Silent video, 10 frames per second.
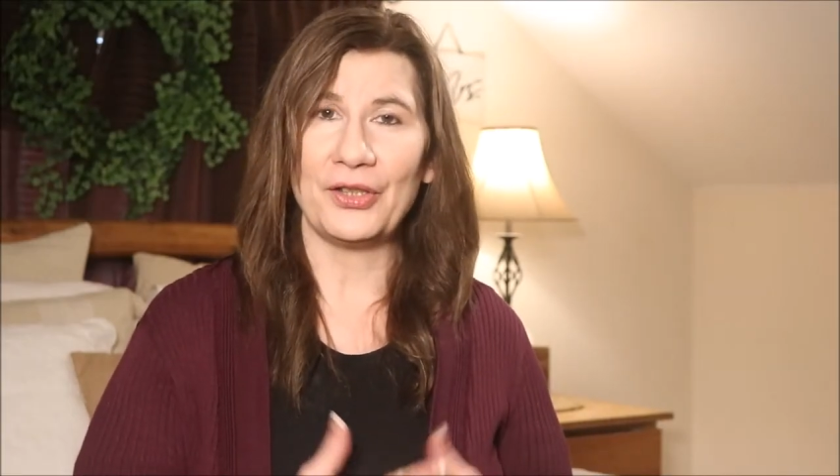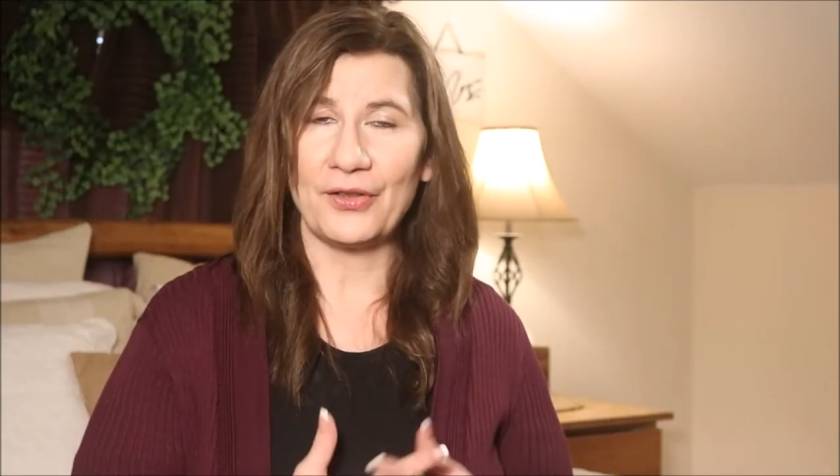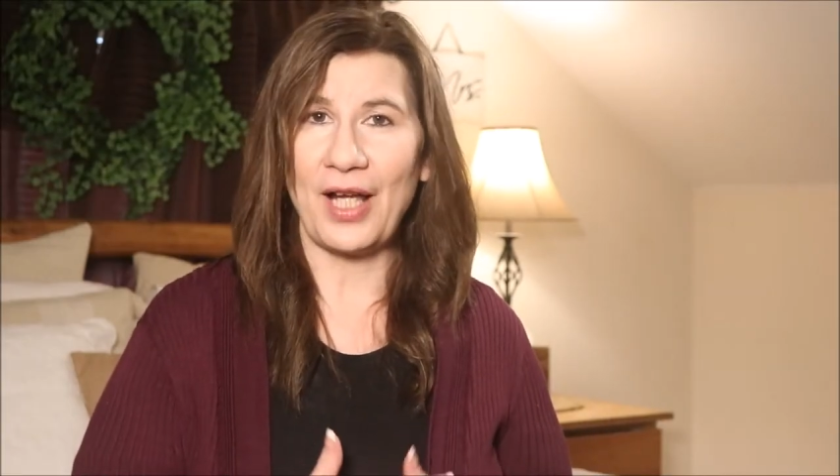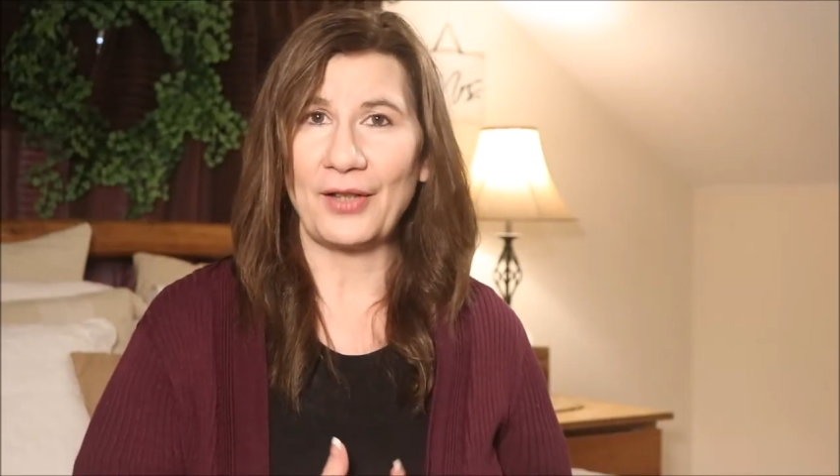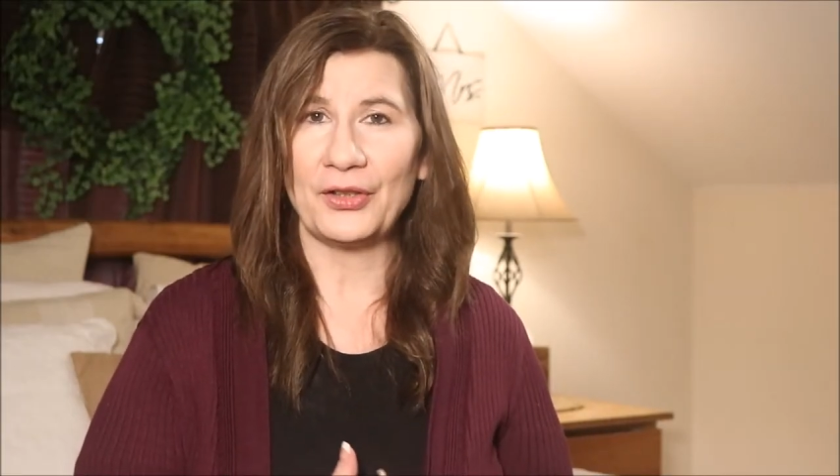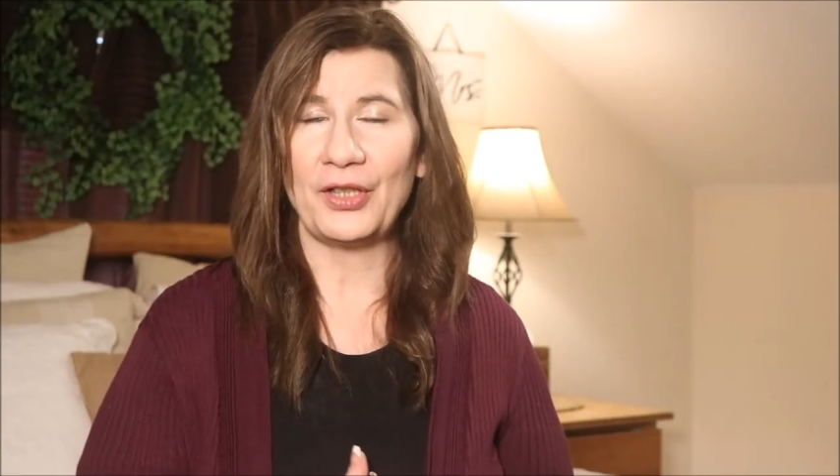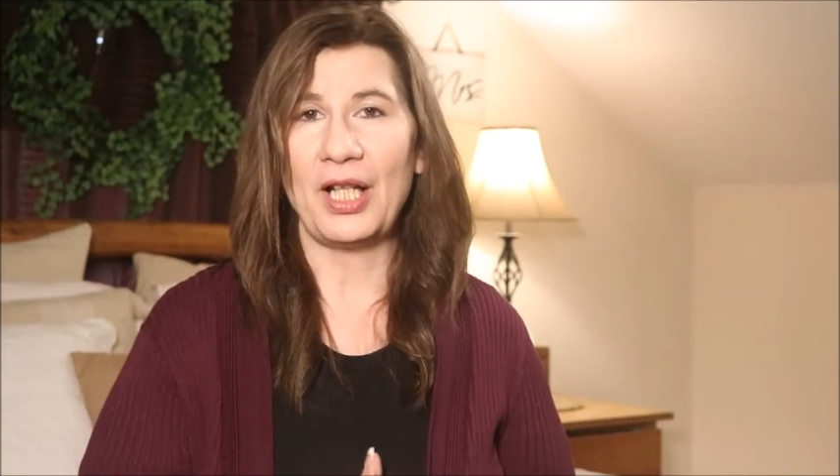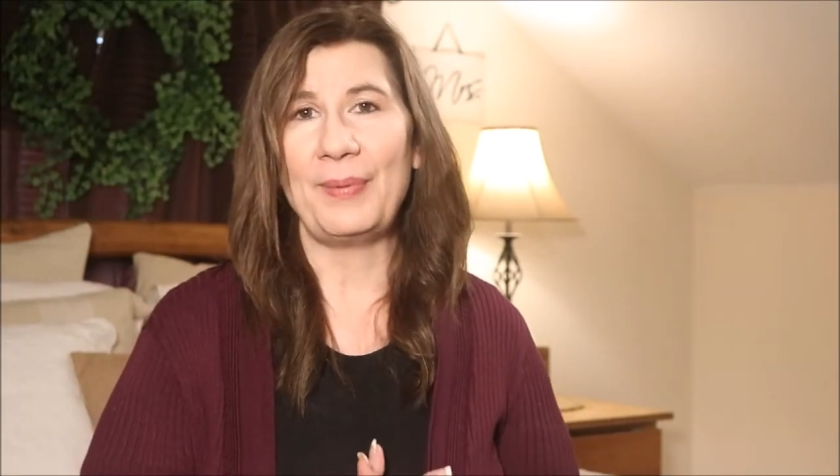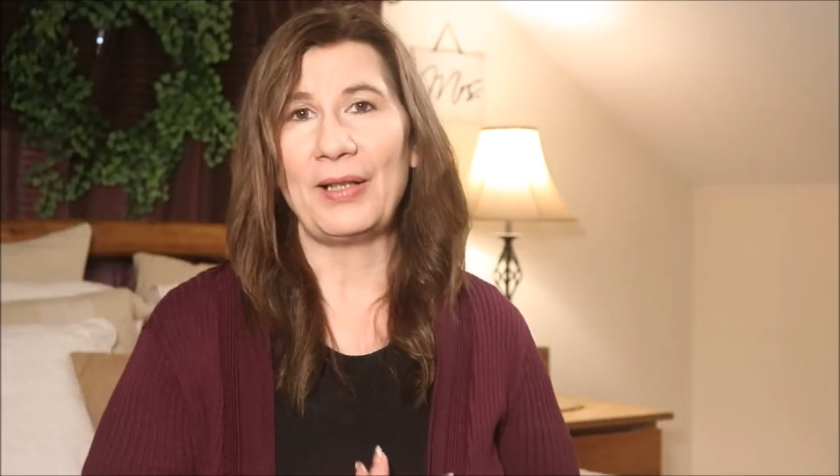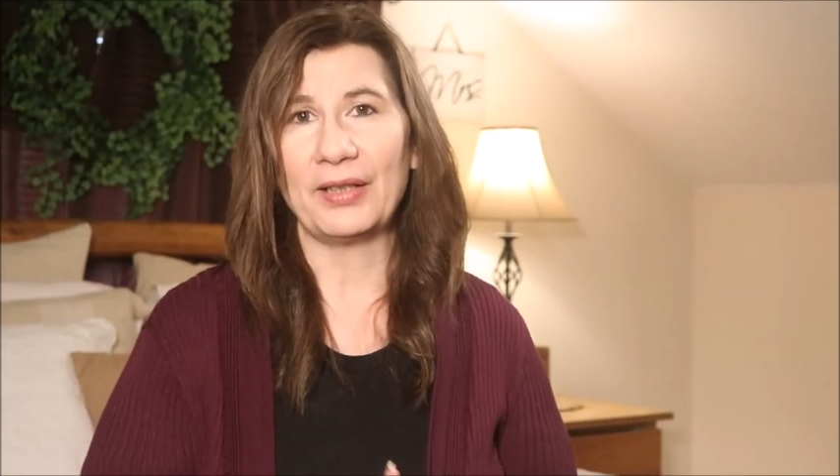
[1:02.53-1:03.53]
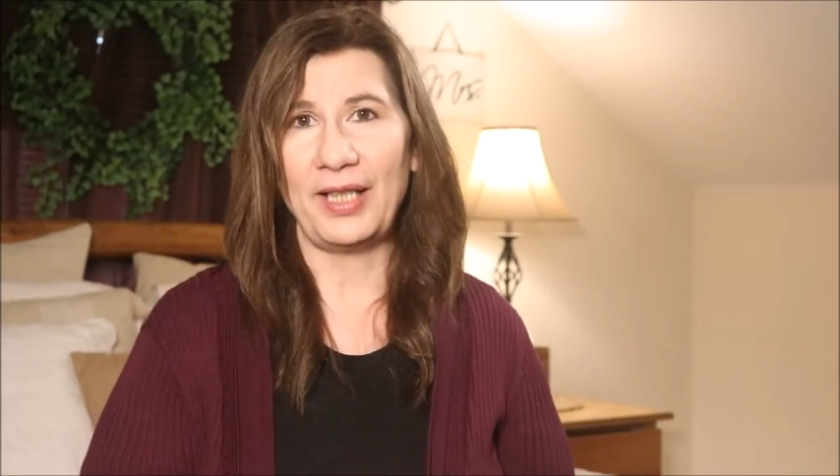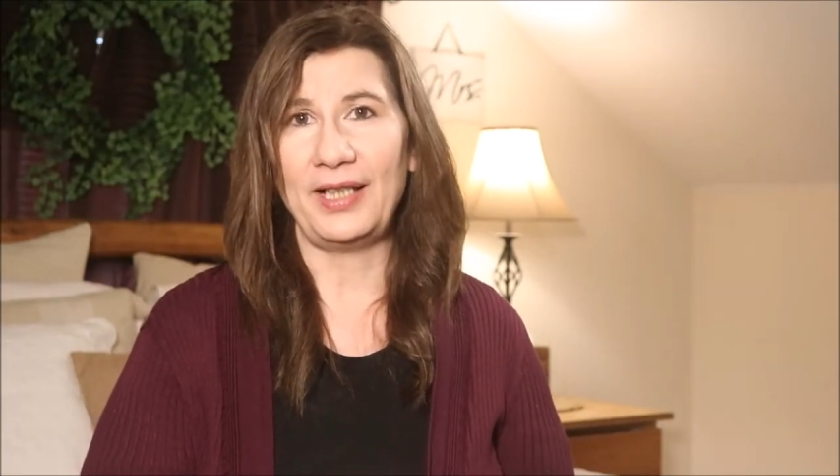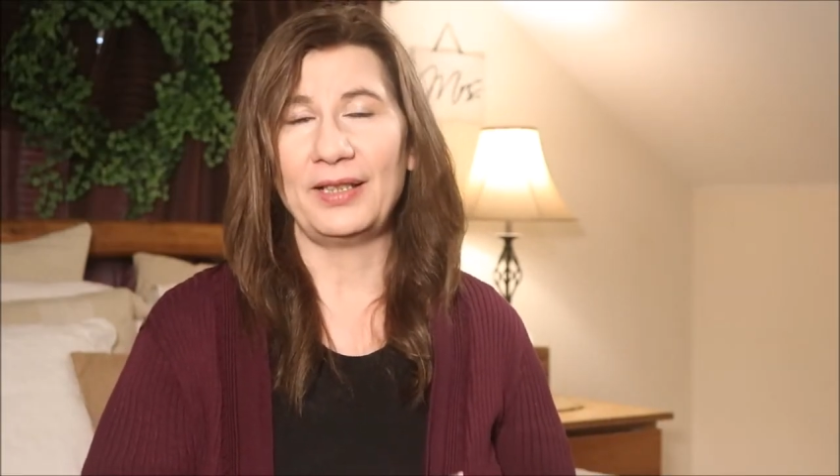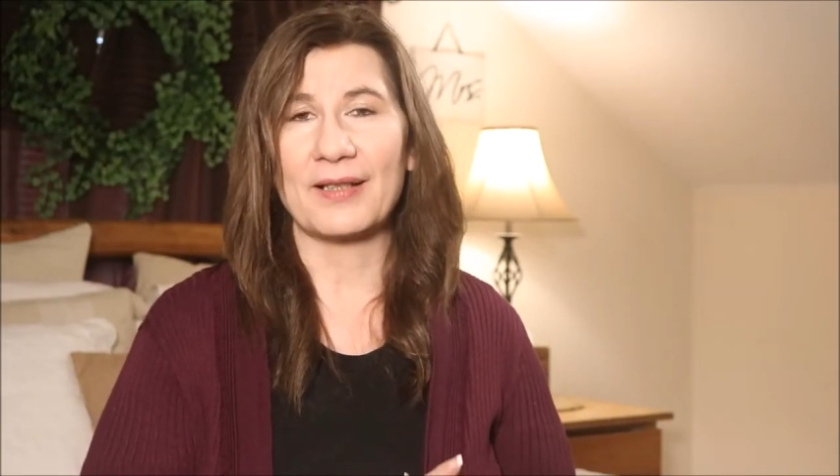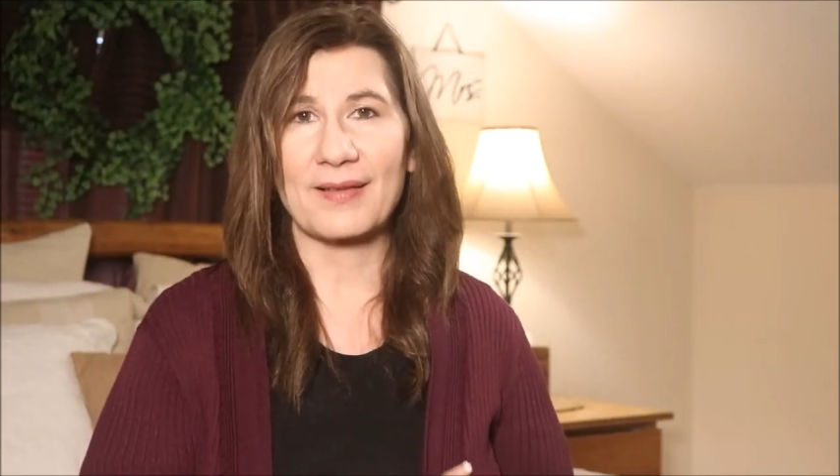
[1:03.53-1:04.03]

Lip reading: to your doctor about getting a